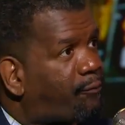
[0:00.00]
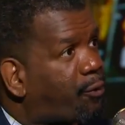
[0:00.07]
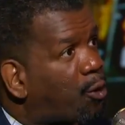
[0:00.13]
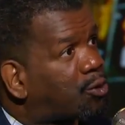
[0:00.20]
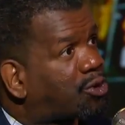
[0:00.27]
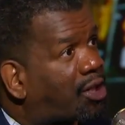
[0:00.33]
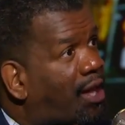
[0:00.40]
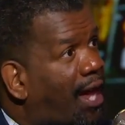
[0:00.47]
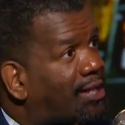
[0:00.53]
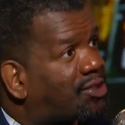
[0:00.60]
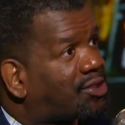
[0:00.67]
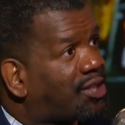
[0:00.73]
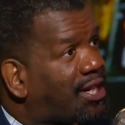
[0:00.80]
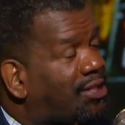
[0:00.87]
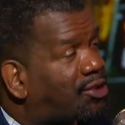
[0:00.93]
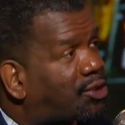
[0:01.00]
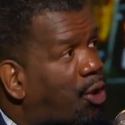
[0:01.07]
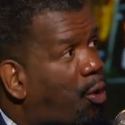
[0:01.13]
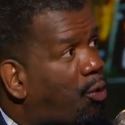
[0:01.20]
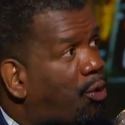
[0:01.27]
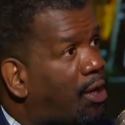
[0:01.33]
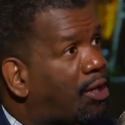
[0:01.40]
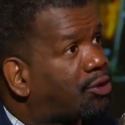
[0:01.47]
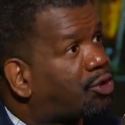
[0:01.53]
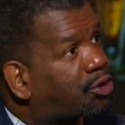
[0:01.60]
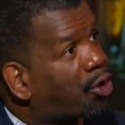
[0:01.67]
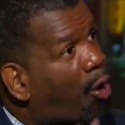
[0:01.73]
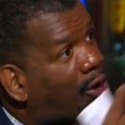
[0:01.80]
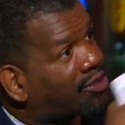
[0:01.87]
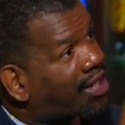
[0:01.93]
first-class seats, so
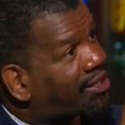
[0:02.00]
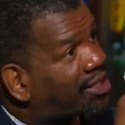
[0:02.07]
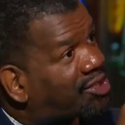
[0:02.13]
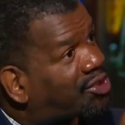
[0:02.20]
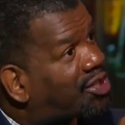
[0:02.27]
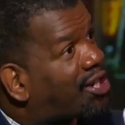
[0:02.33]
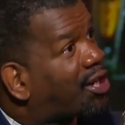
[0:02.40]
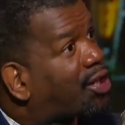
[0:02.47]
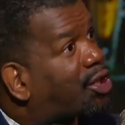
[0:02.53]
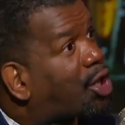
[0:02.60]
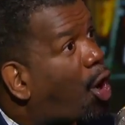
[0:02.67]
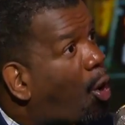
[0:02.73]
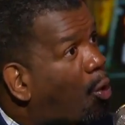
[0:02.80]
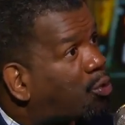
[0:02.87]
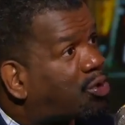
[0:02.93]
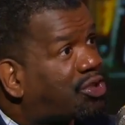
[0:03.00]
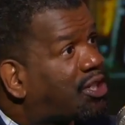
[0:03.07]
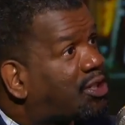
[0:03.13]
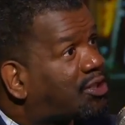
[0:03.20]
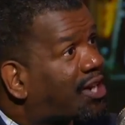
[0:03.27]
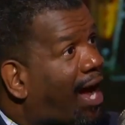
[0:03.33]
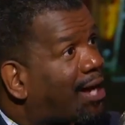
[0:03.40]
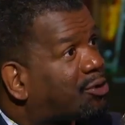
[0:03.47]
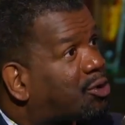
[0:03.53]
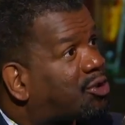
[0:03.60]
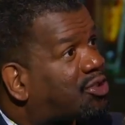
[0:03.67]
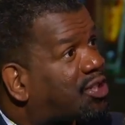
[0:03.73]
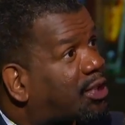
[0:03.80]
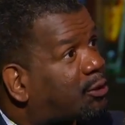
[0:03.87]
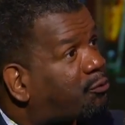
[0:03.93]
stars had to sit and coach. These guys are
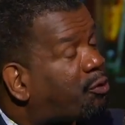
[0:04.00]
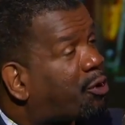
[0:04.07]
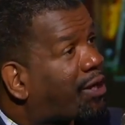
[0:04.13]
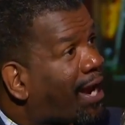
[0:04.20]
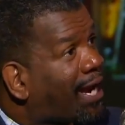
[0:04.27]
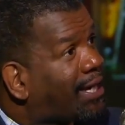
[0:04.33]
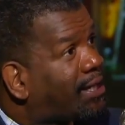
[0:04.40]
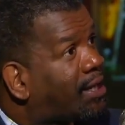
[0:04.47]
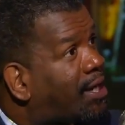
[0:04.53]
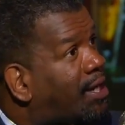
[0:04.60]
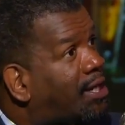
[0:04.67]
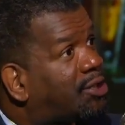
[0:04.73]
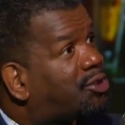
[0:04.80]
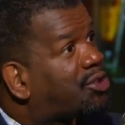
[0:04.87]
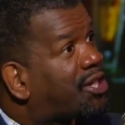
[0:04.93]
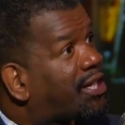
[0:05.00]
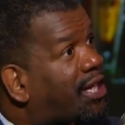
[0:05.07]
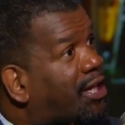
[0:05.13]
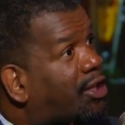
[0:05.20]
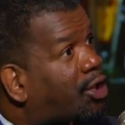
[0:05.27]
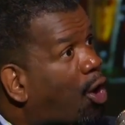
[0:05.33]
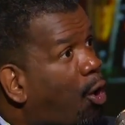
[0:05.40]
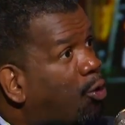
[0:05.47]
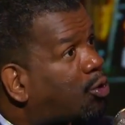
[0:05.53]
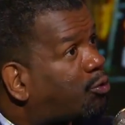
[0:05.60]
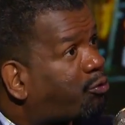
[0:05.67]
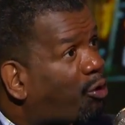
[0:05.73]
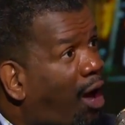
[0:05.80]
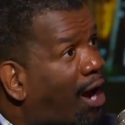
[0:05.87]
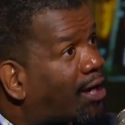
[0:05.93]
6'8", sitting in coach,
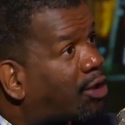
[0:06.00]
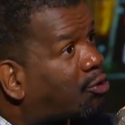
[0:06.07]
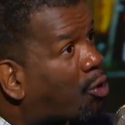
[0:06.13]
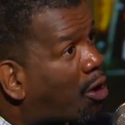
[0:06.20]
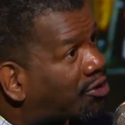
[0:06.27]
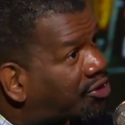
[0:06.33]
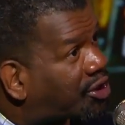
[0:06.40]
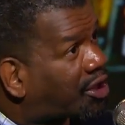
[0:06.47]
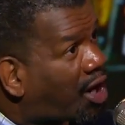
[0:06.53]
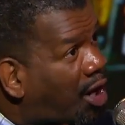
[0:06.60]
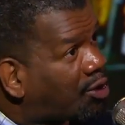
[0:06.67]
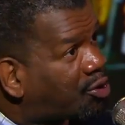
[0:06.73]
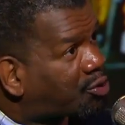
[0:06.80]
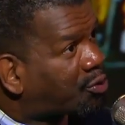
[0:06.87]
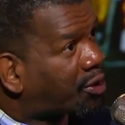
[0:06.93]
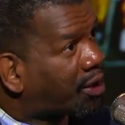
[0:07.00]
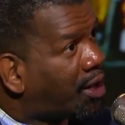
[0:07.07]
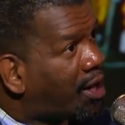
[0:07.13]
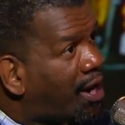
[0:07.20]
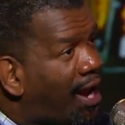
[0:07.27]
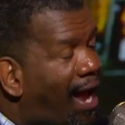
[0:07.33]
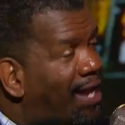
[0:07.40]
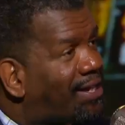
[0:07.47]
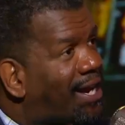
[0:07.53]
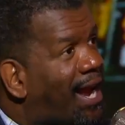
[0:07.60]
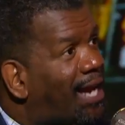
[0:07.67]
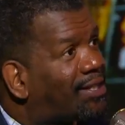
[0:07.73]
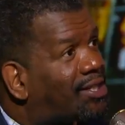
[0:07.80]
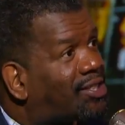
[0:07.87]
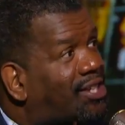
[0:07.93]
flying across the country. And they
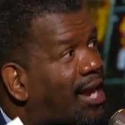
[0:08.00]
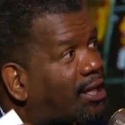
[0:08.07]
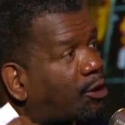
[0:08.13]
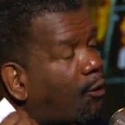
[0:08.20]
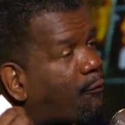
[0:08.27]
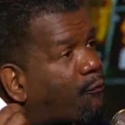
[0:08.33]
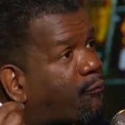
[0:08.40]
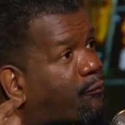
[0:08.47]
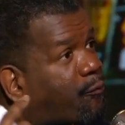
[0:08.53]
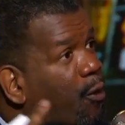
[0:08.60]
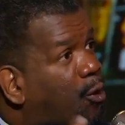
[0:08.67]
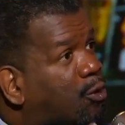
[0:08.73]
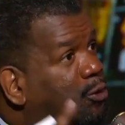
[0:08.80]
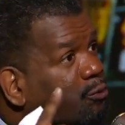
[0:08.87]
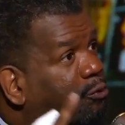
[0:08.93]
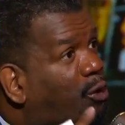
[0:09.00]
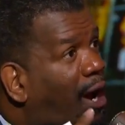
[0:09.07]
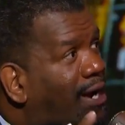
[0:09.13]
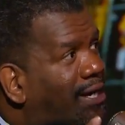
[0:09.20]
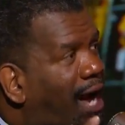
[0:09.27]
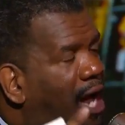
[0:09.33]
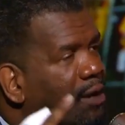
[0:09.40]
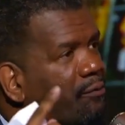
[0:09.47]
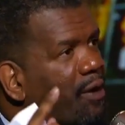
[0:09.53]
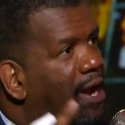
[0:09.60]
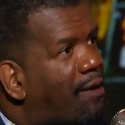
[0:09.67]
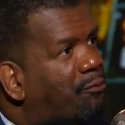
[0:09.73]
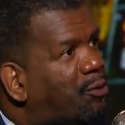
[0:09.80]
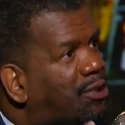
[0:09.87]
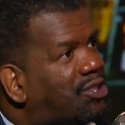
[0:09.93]
had to take the first flight out of
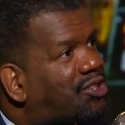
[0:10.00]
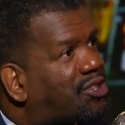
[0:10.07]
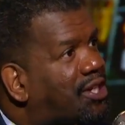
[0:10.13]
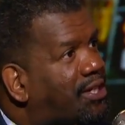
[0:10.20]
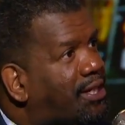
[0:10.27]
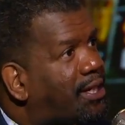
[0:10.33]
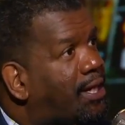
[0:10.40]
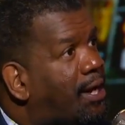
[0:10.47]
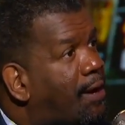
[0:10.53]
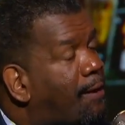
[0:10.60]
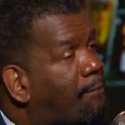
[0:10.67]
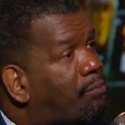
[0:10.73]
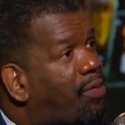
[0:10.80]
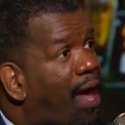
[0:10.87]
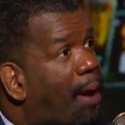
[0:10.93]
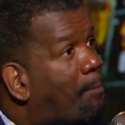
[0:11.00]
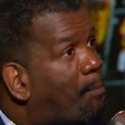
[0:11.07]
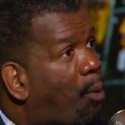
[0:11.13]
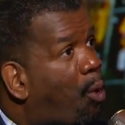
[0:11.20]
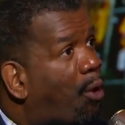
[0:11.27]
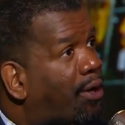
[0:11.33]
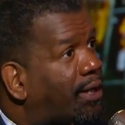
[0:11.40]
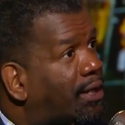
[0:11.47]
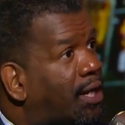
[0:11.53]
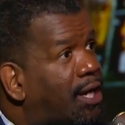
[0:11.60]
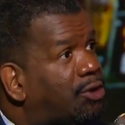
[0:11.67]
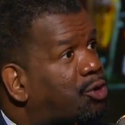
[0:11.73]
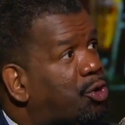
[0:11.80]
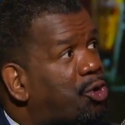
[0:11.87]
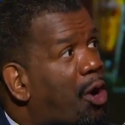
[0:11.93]
every city that morning.
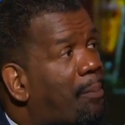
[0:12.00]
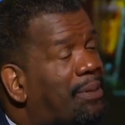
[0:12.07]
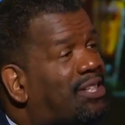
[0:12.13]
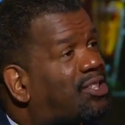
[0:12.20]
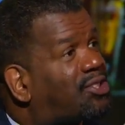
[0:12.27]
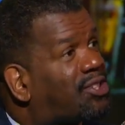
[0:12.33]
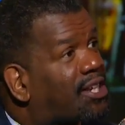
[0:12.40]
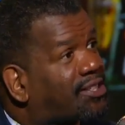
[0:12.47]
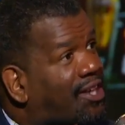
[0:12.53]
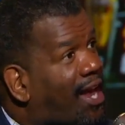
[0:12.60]
So you know how many 6